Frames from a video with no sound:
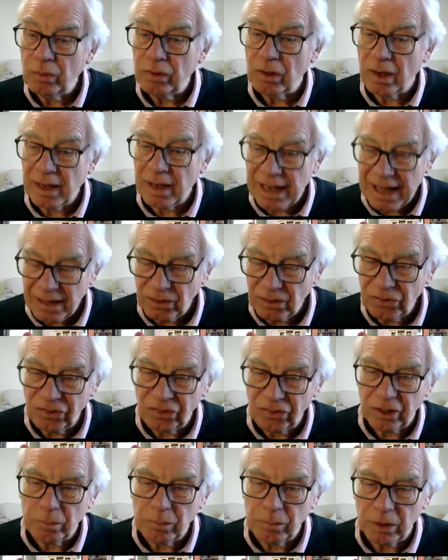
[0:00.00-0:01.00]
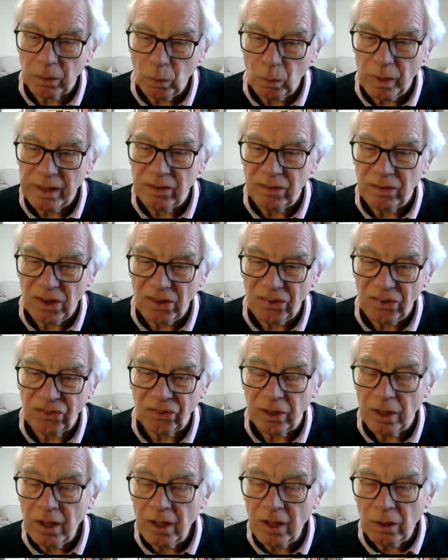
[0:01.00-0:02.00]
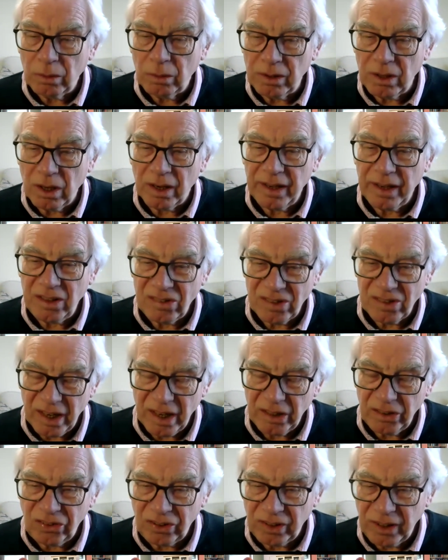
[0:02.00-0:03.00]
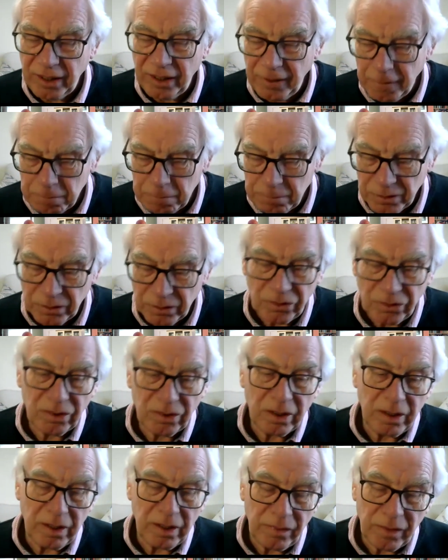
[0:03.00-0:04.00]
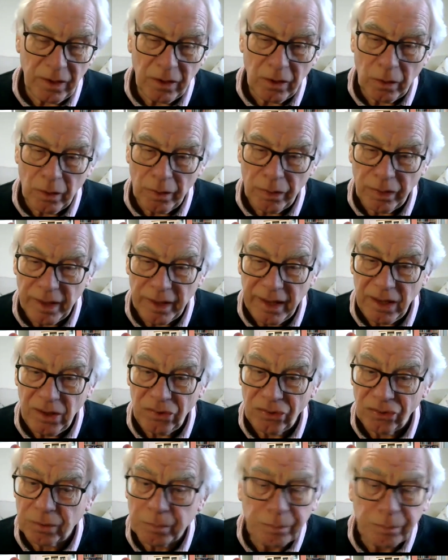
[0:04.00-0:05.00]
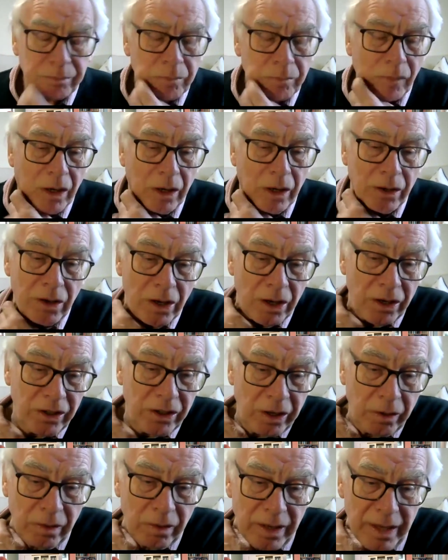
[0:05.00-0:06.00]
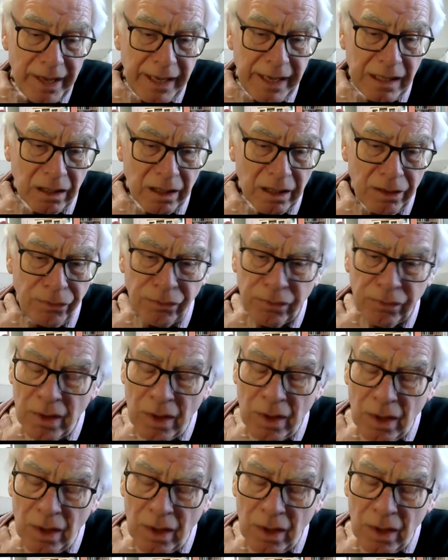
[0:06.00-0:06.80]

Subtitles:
We've got Alstom at Widnes, we've got Hitachi up in the northeast at Newton Aycliffe,